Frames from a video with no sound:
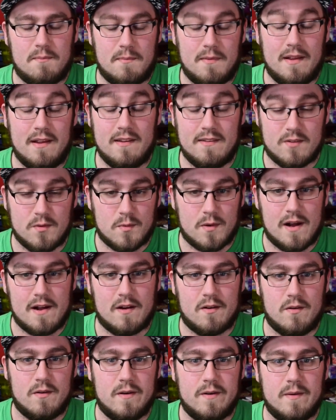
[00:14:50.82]
his
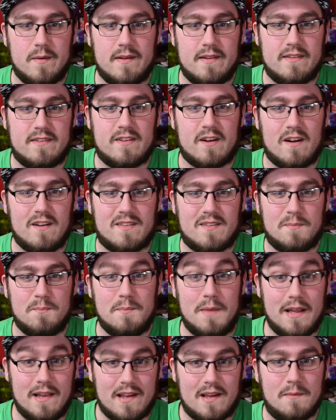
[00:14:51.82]
Oranguru and starts
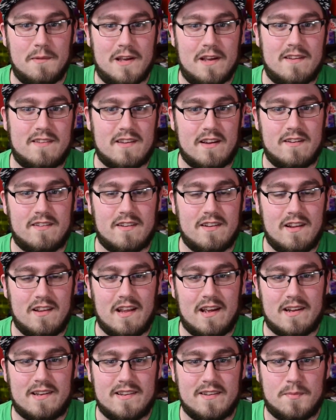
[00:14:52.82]
milling me, essentially,
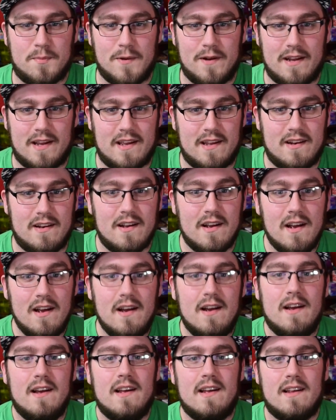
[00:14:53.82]
like just putting in
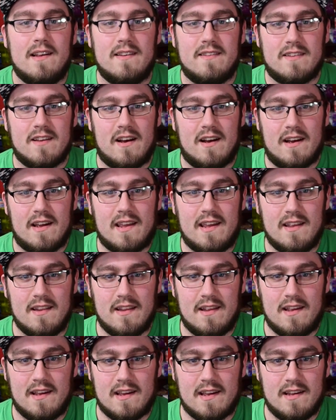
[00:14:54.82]
his
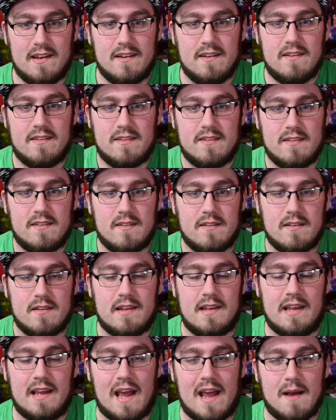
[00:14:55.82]
healing and
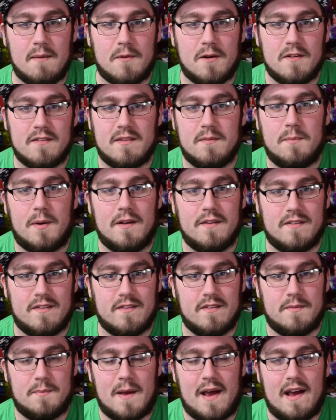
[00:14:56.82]
E-hammers and
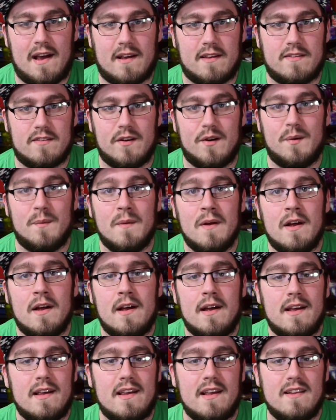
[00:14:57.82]
puzzles back, so
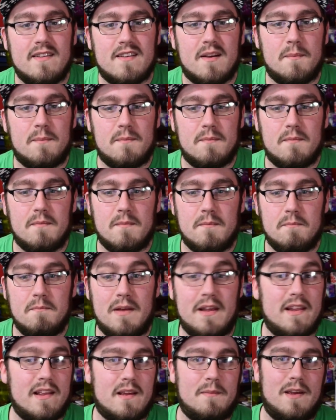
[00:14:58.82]
he ends up
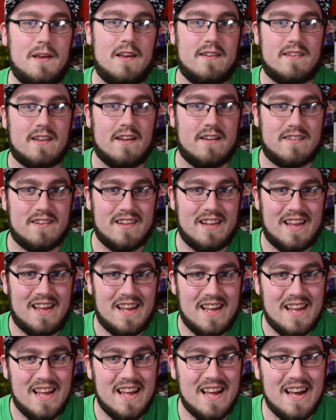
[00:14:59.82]
milling me, essentially,
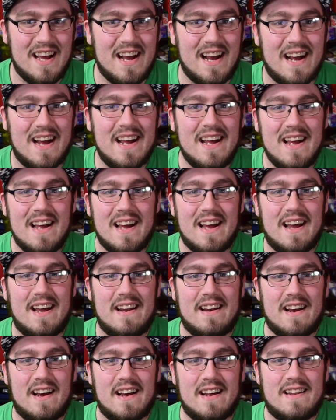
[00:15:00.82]

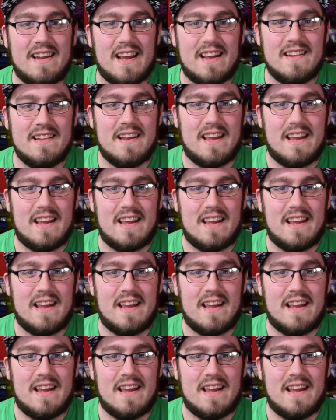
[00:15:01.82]
and taking